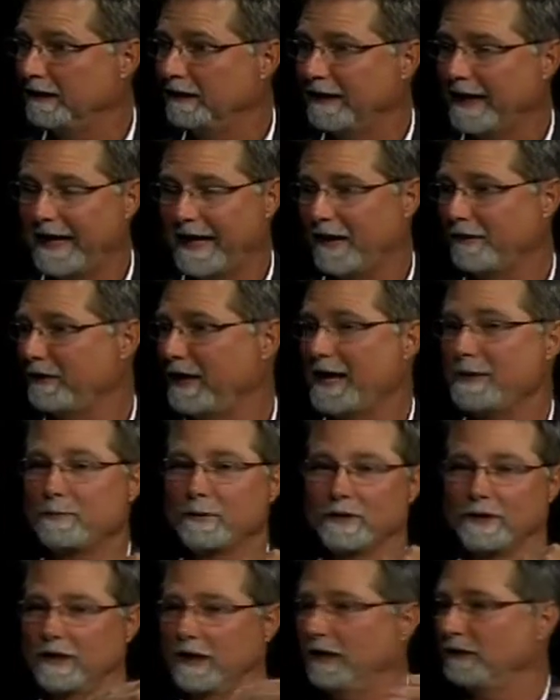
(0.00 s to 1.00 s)
Hey, our neighbor
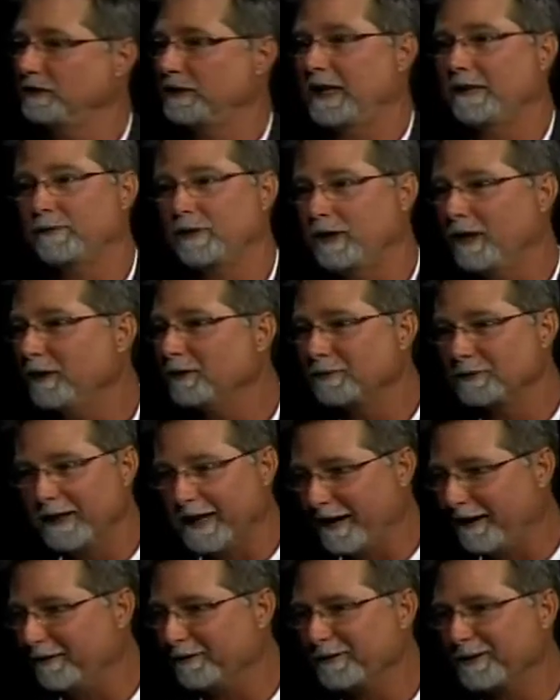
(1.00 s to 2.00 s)
does have an oak
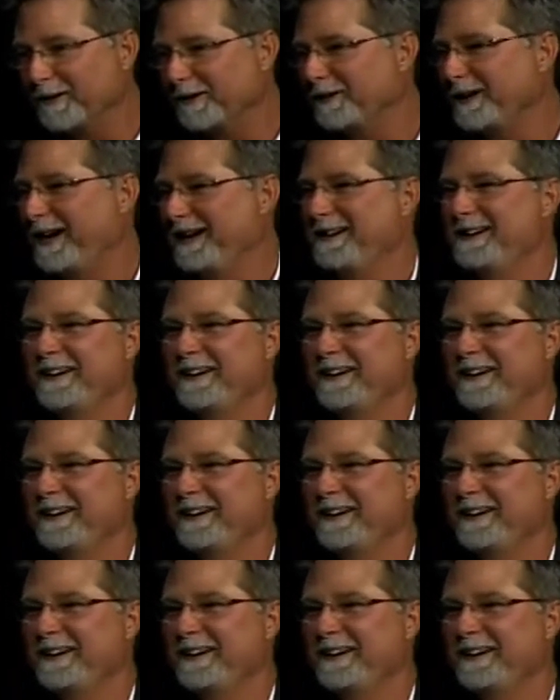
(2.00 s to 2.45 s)
now, or